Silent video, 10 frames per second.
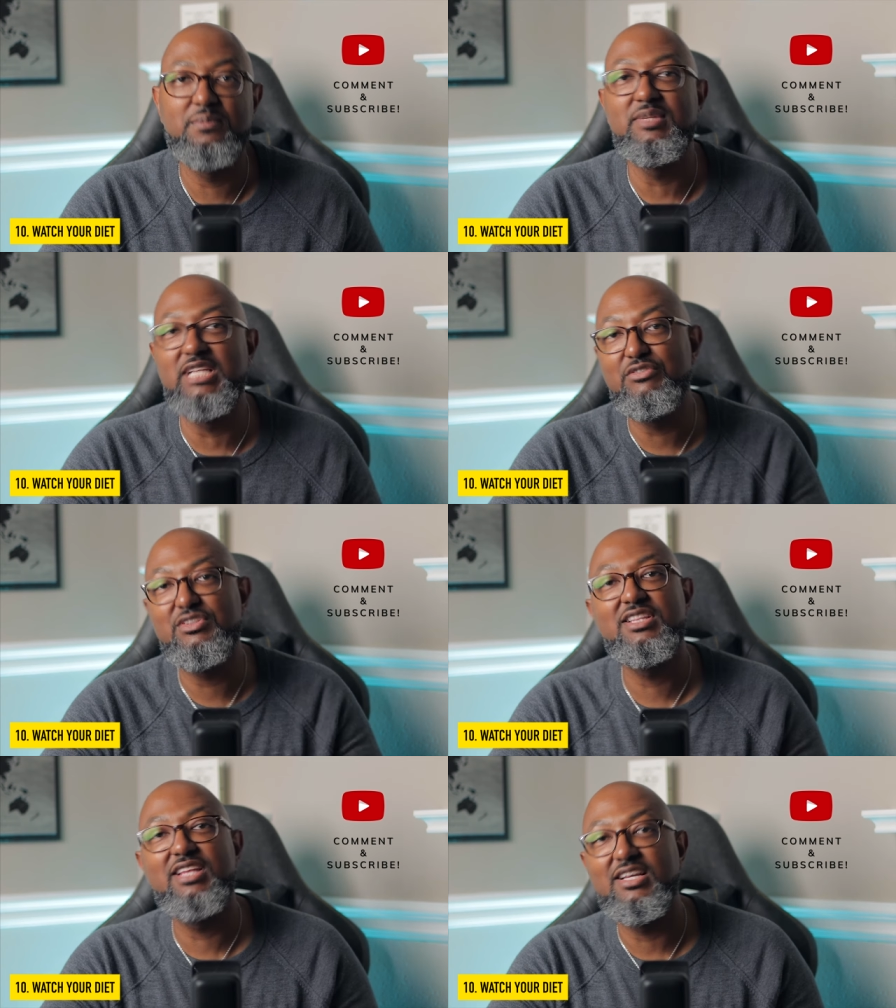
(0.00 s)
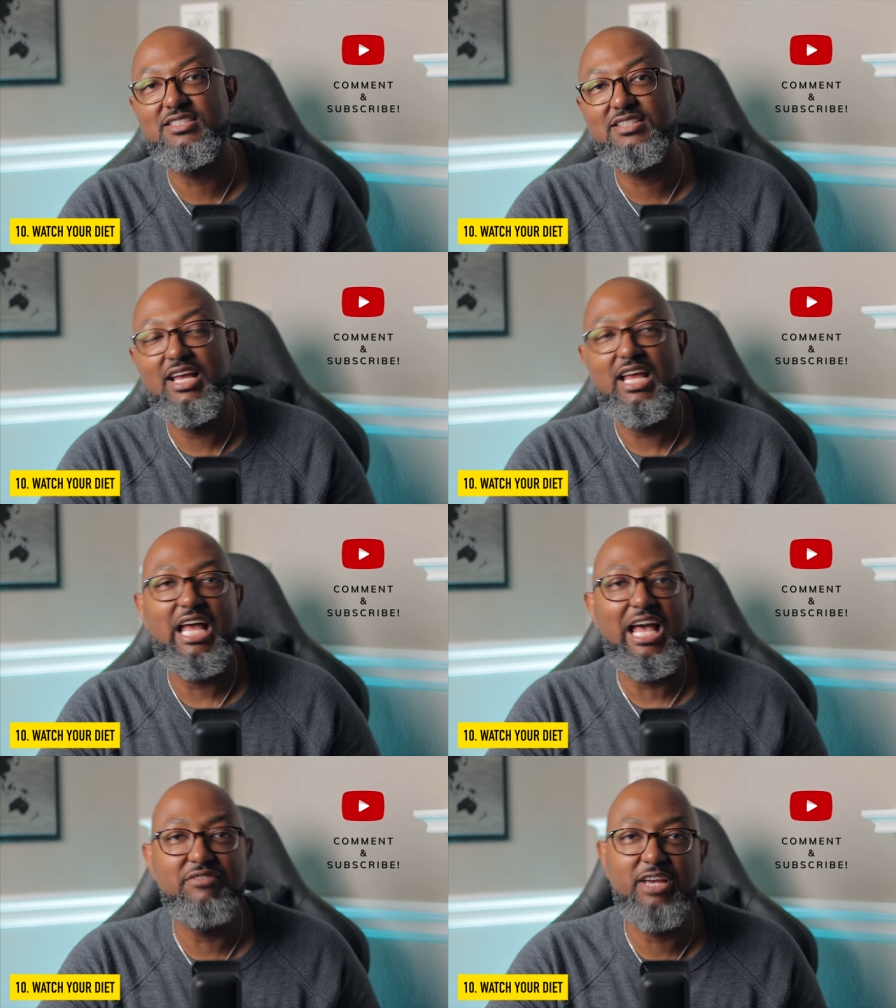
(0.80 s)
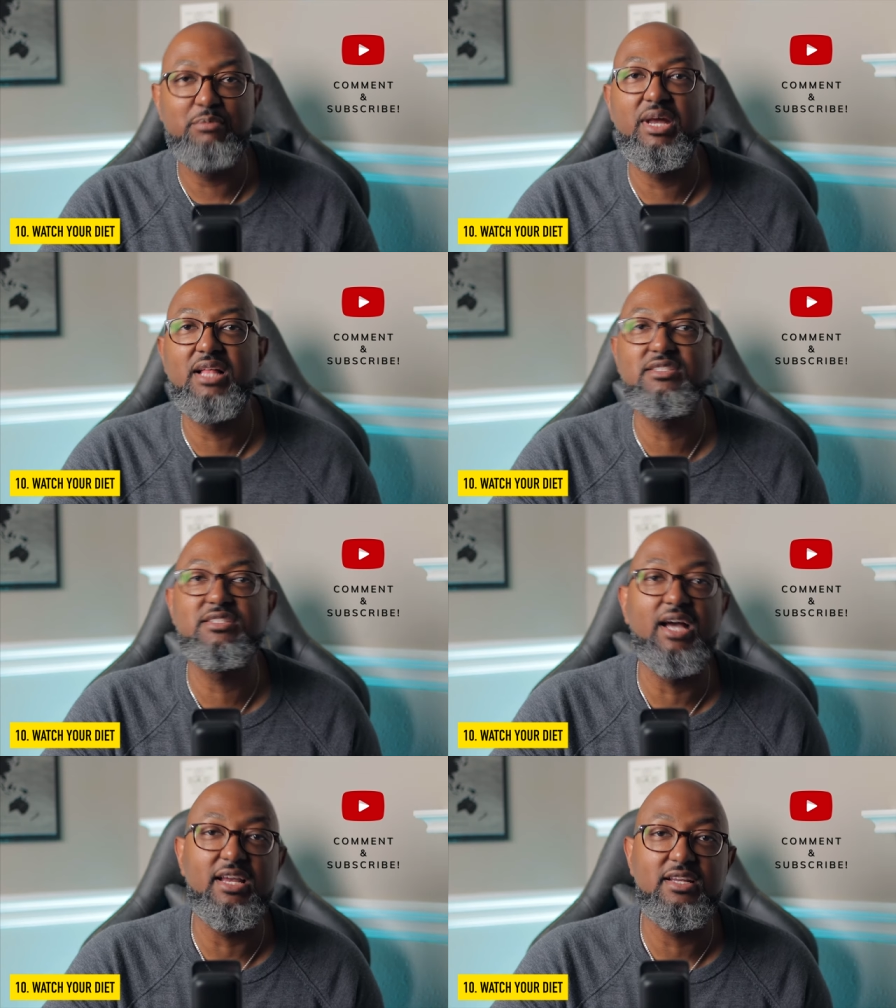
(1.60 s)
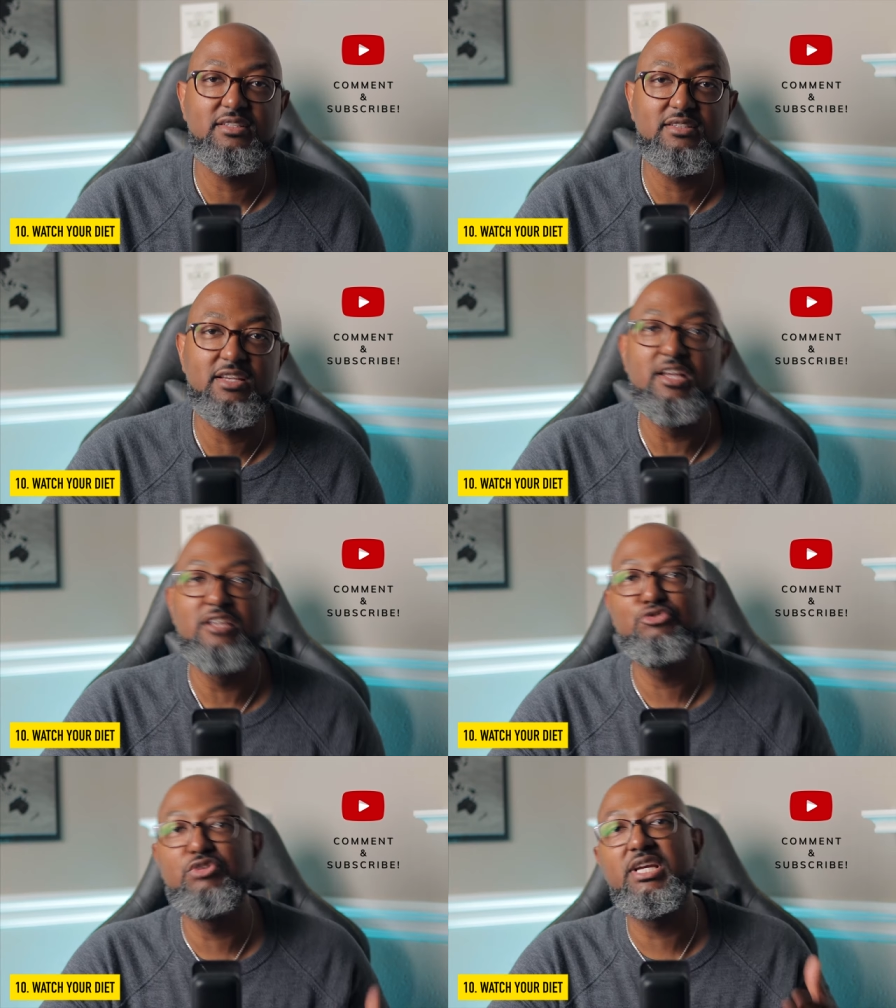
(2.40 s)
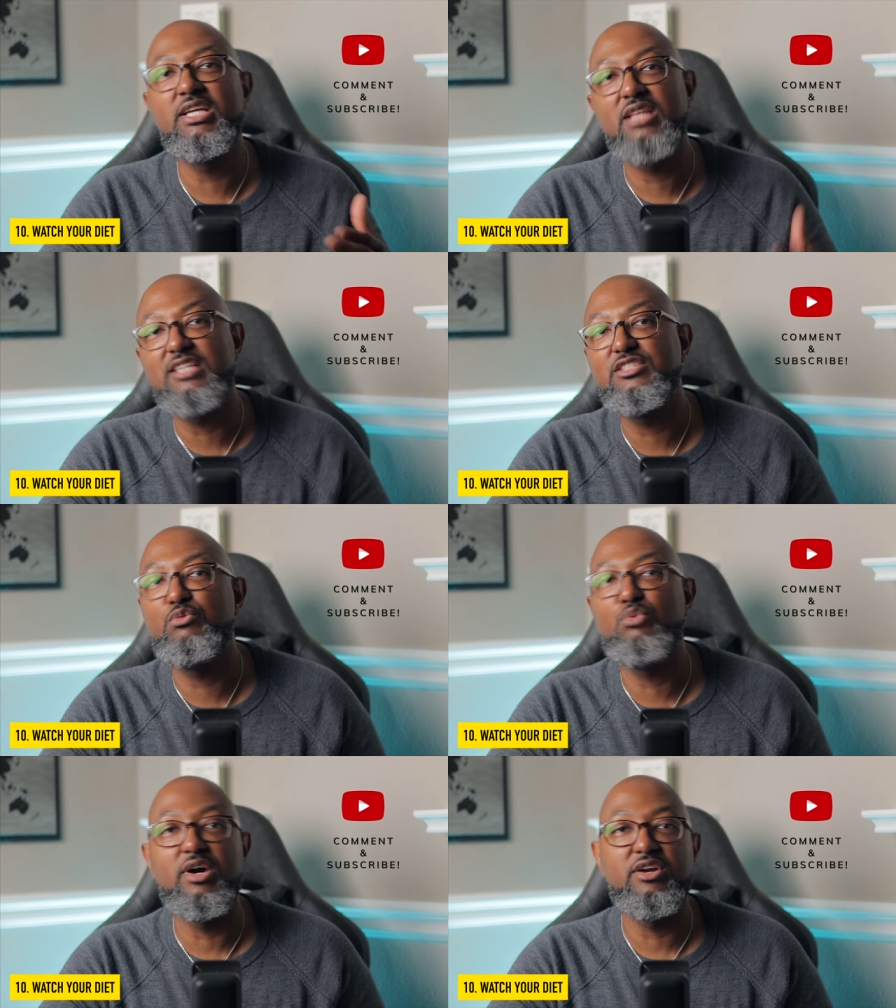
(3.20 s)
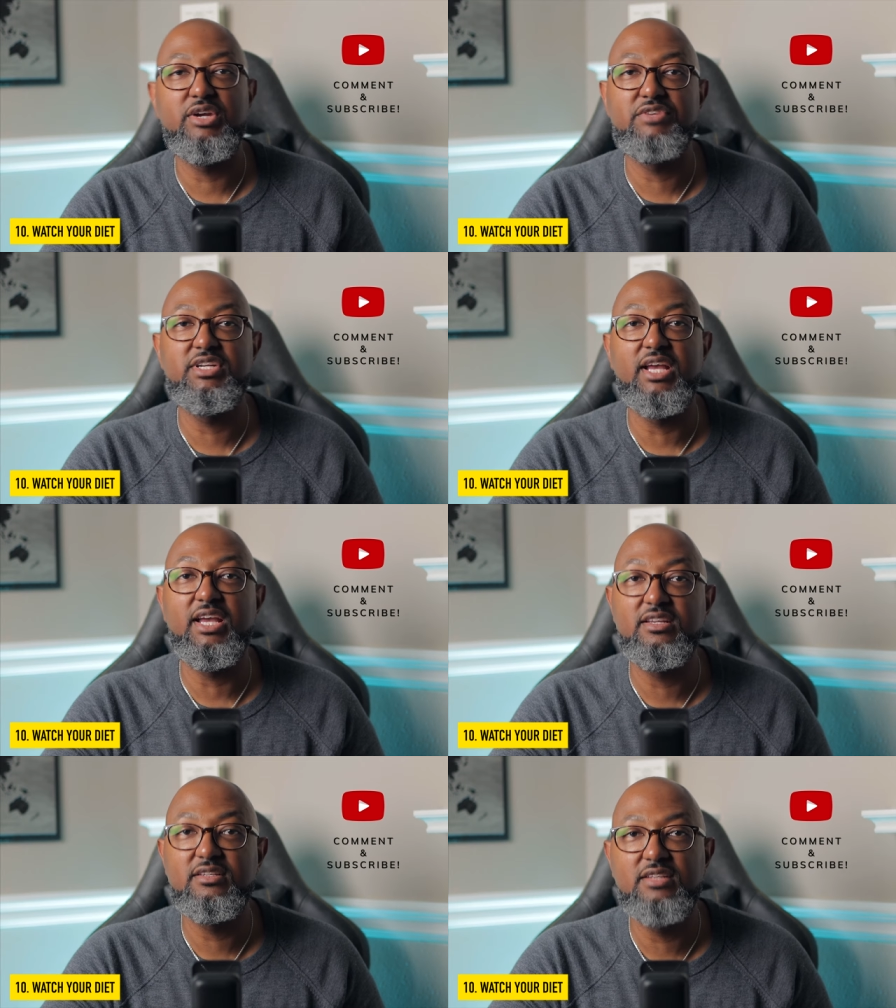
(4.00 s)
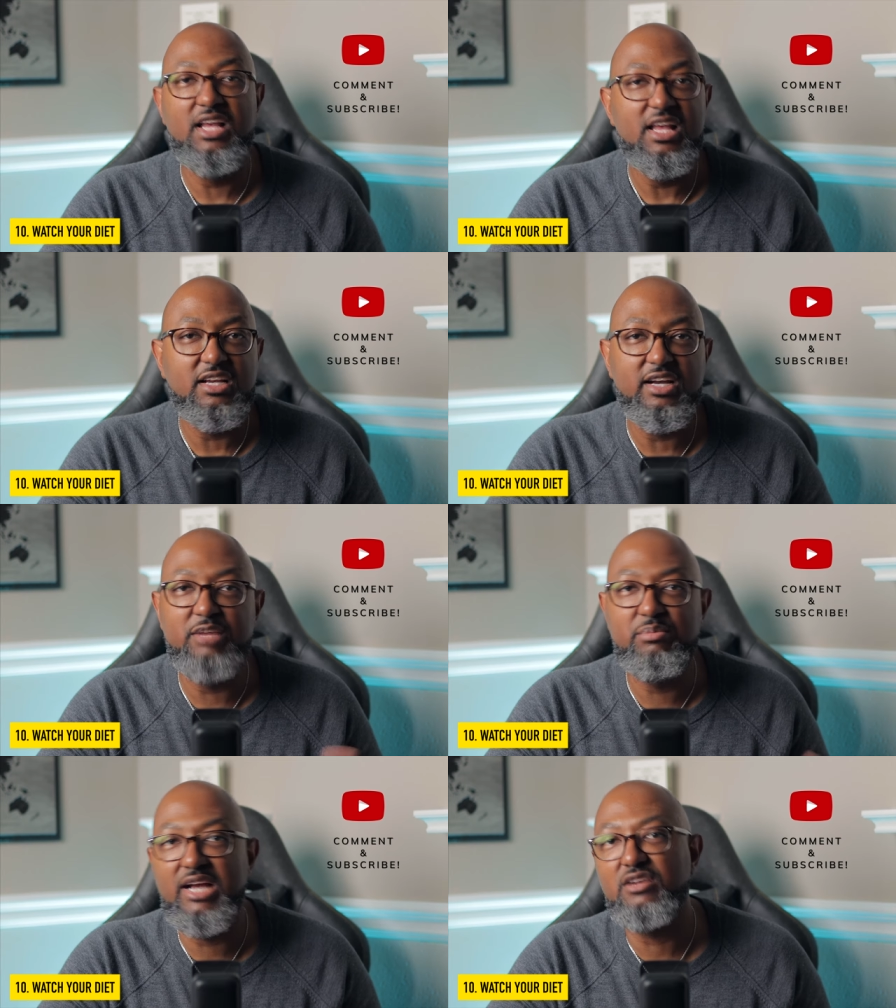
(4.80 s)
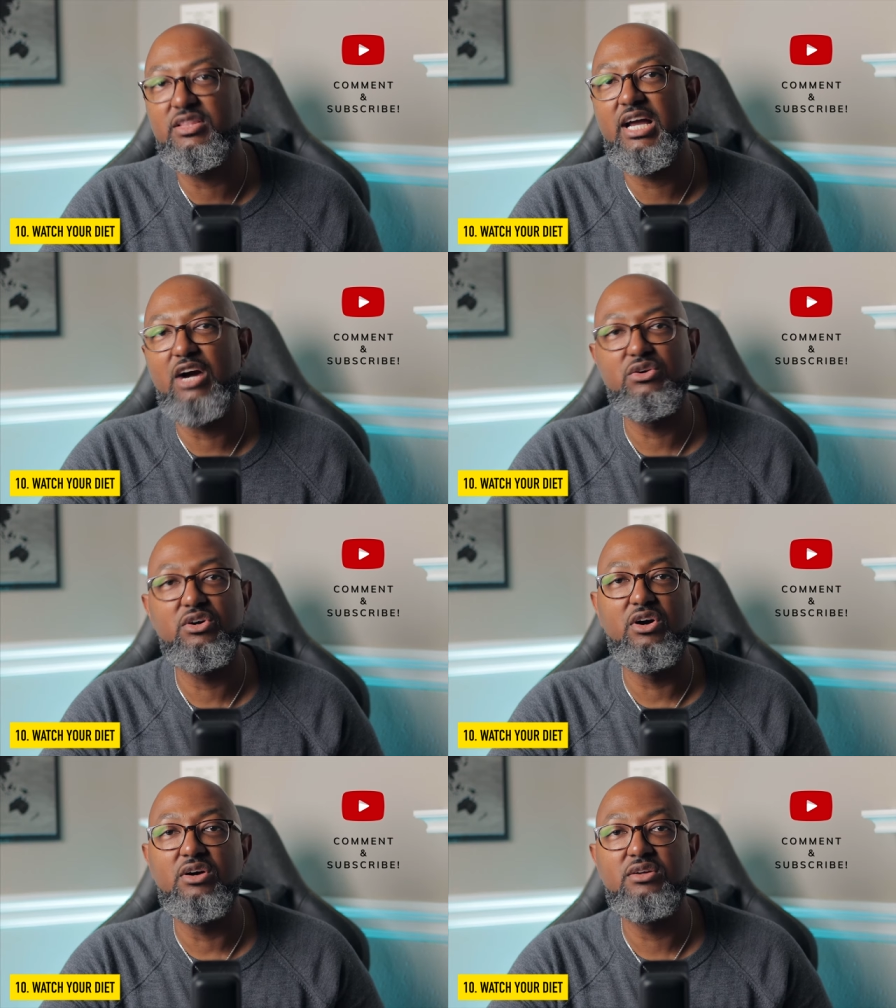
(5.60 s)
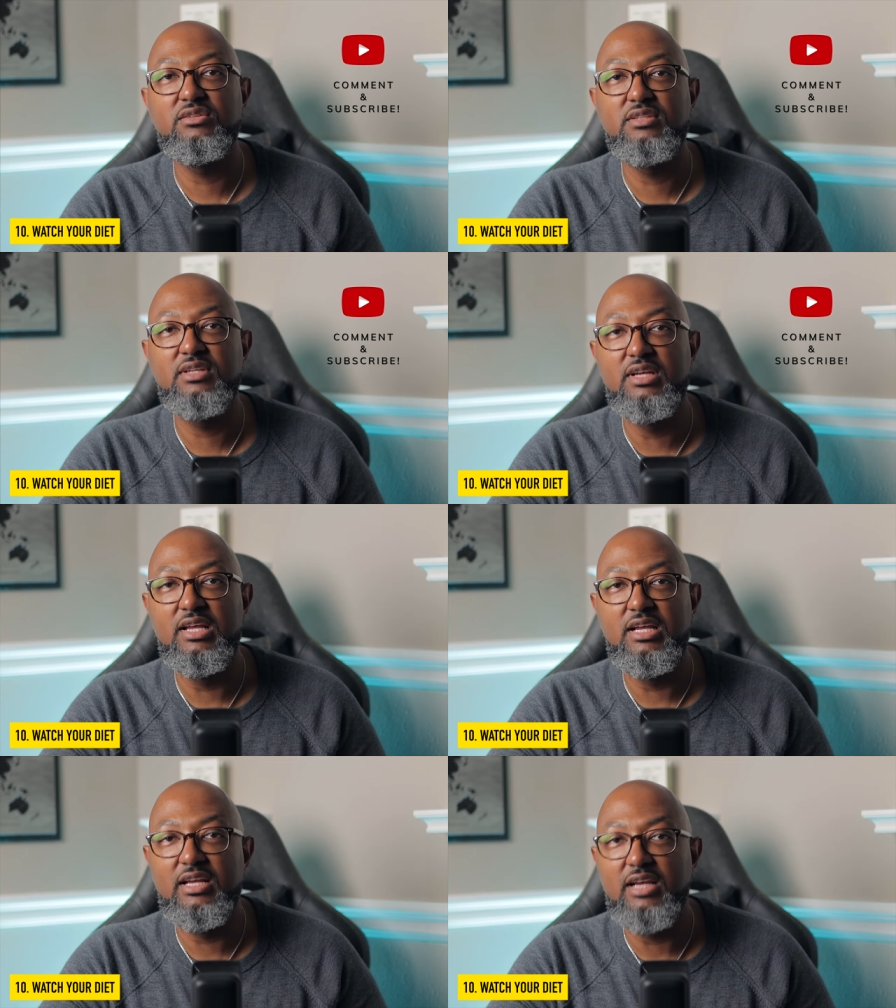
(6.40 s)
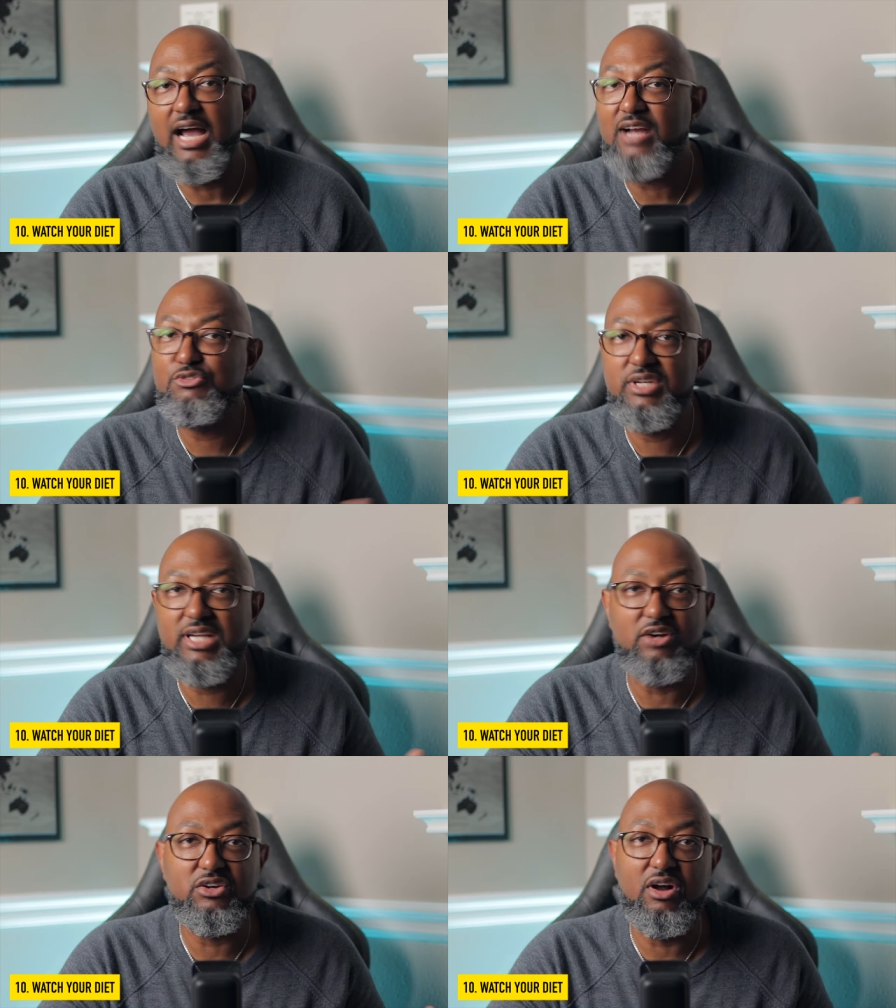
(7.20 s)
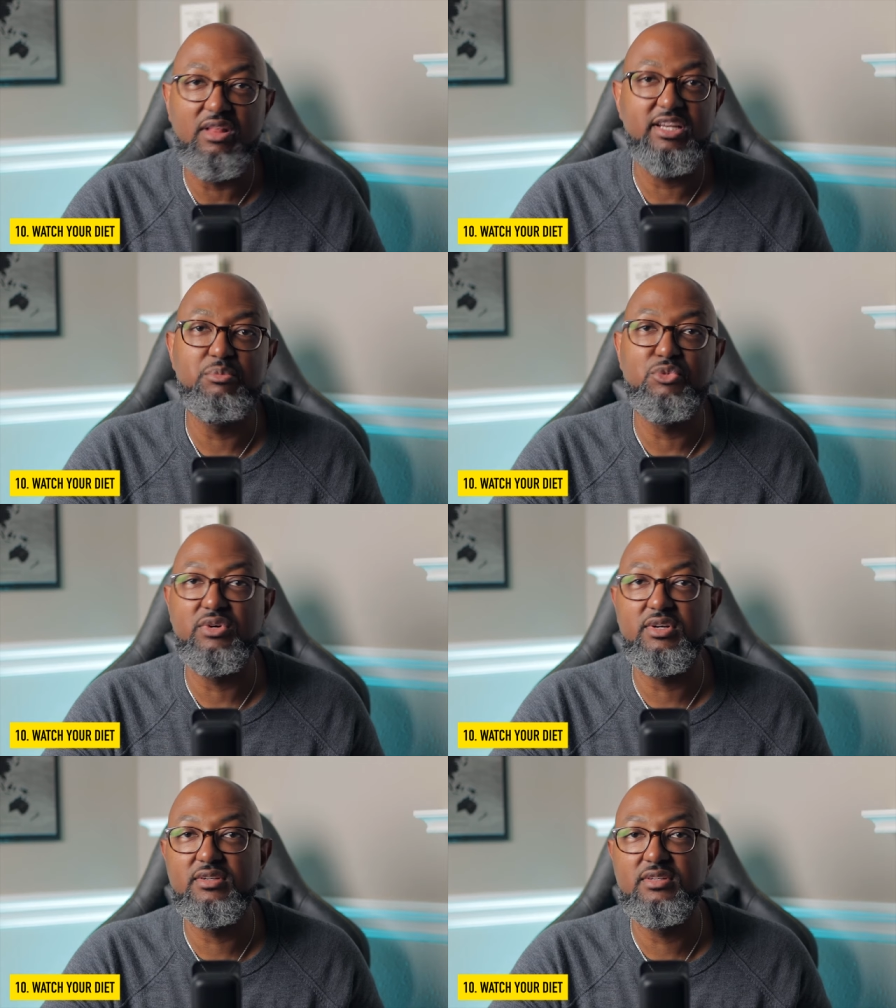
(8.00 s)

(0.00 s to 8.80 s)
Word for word: Nevertheless, having a balanced diet, drinking lots of water every day, cutting back on the alcohol. I don't drink alcohol anymore.